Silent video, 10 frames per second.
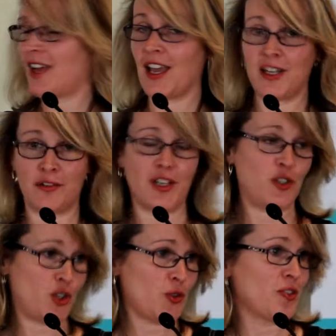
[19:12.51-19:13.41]
And in fact,
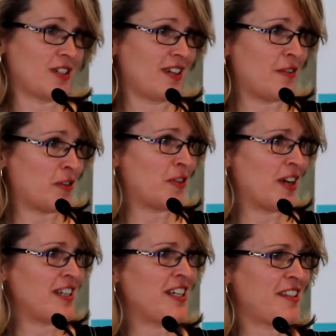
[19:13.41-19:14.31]
you shouldn't ever
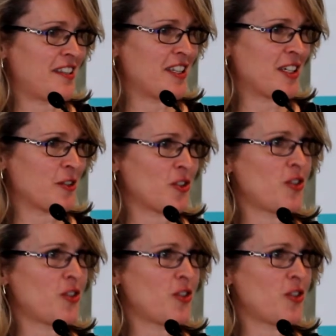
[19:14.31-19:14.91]
find anything that tells